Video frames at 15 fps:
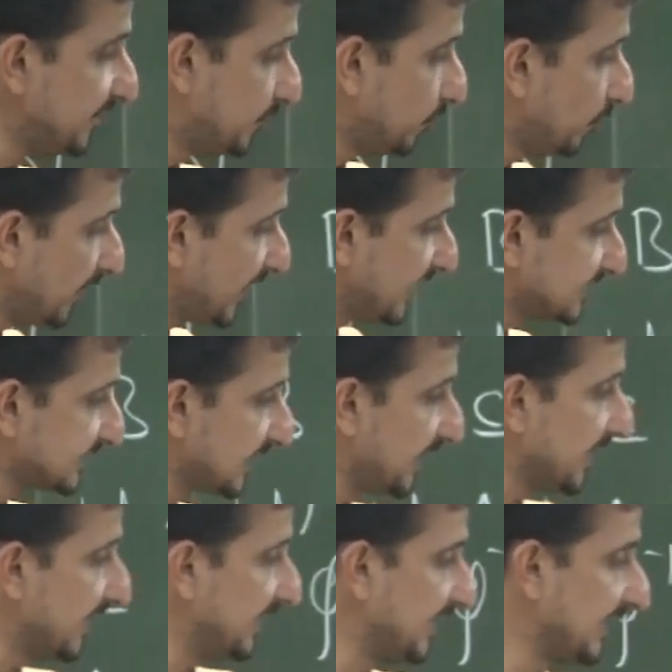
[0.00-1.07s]
into A
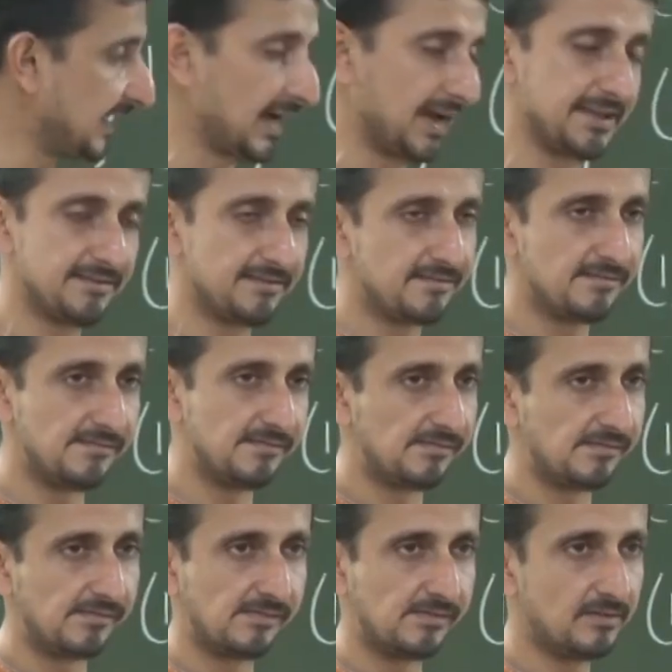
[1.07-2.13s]
psi and A chi,
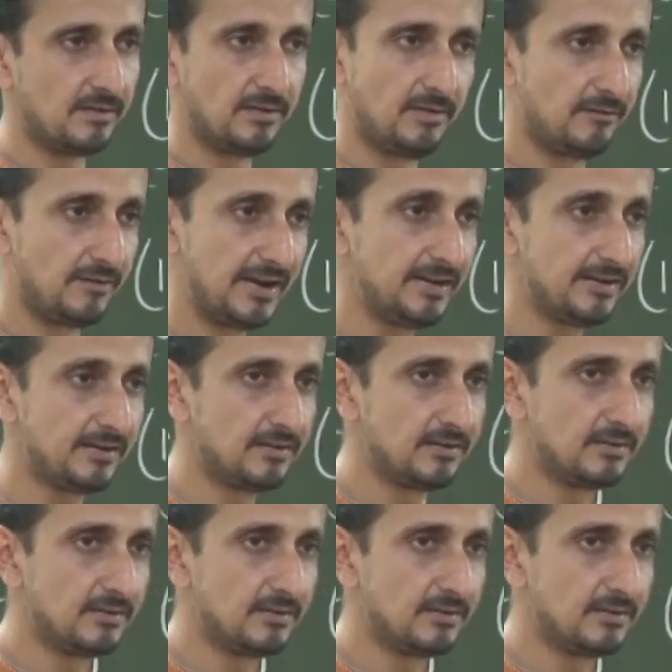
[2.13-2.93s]
right.